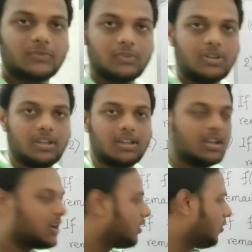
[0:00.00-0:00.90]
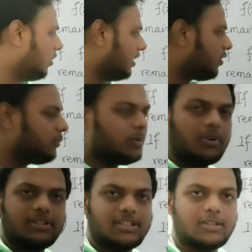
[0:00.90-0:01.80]
Okay, no need to
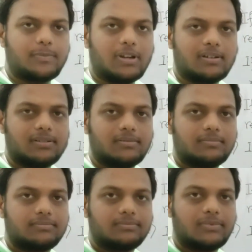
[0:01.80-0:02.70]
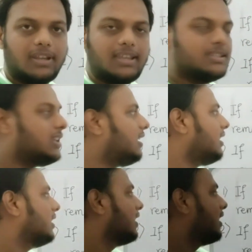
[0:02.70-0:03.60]
memorize this part.
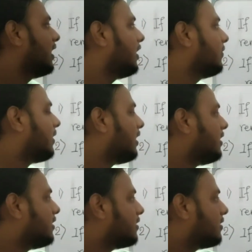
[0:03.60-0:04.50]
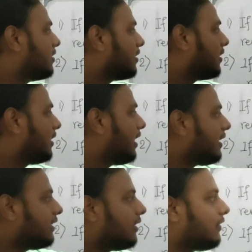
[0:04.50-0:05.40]
Easily you can
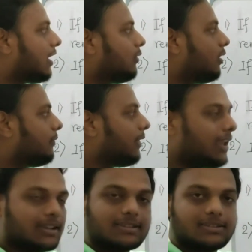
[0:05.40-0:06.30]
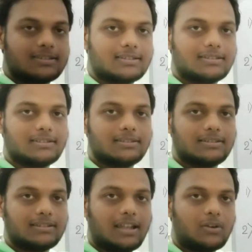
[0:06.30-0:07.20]
get the value of x,
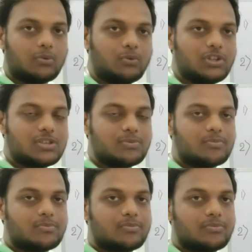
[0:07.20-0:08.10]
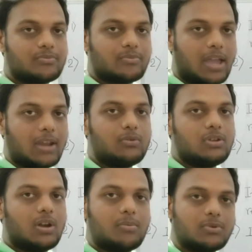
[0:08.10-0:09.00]
that which value
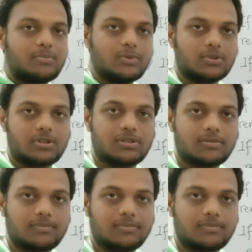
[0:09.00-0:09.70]
you have to put.